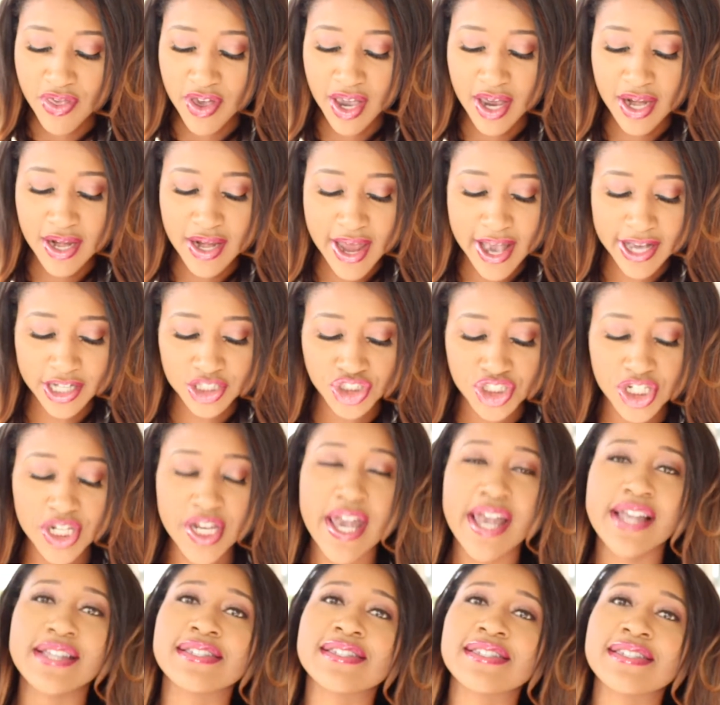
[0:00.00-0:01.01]
the connection
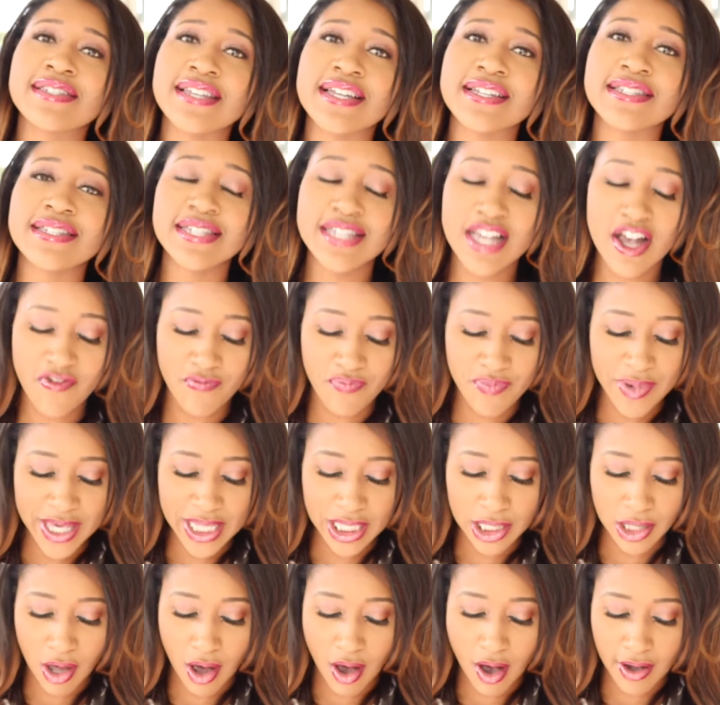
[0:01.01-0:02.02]
and sense of
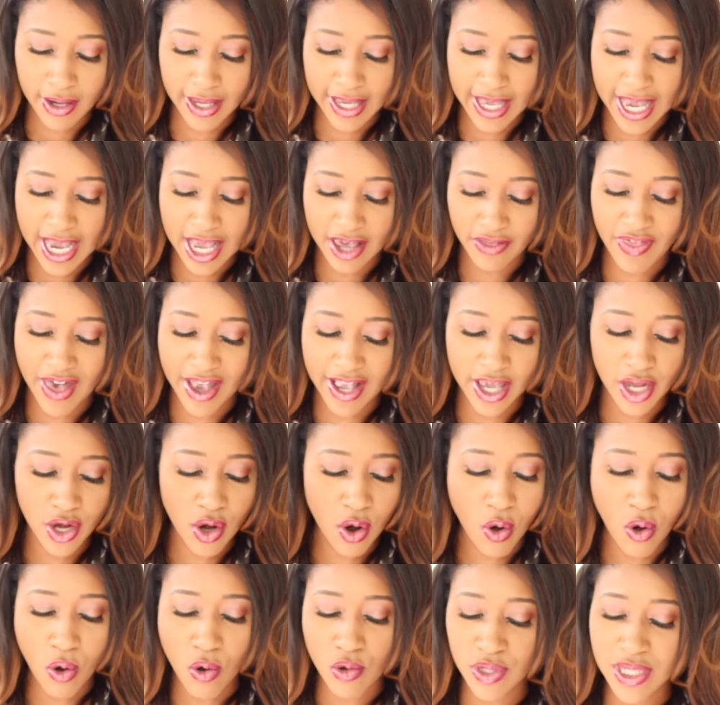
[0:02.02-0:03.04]
belonging that can
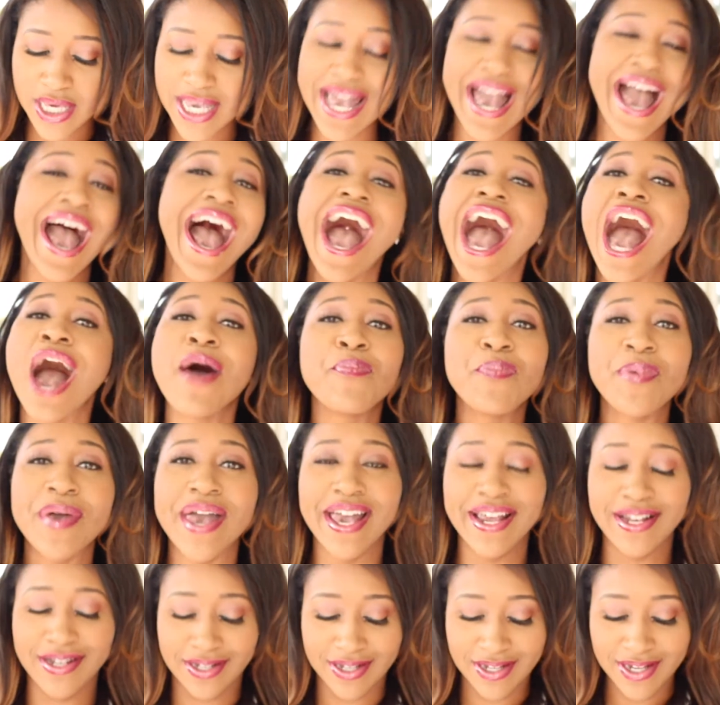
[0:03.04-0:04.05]
only
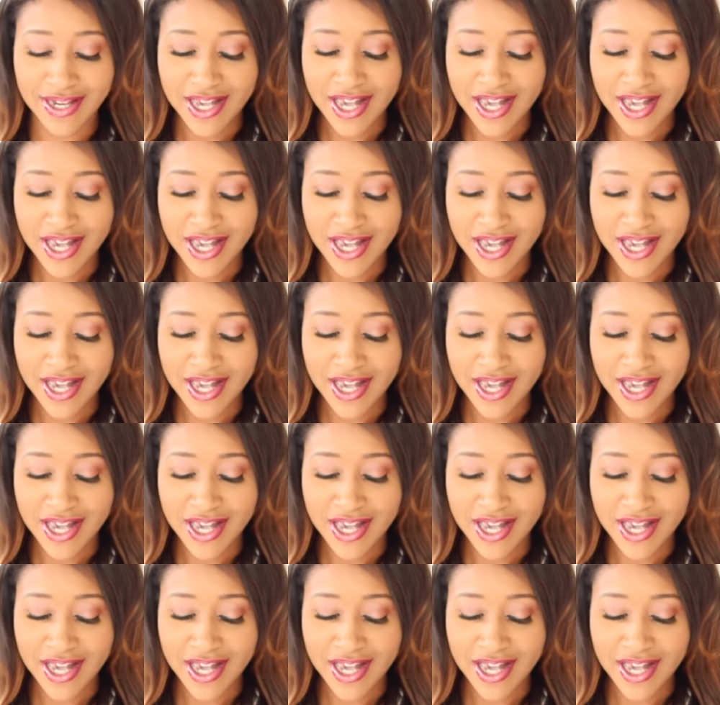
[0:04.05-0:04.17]
happen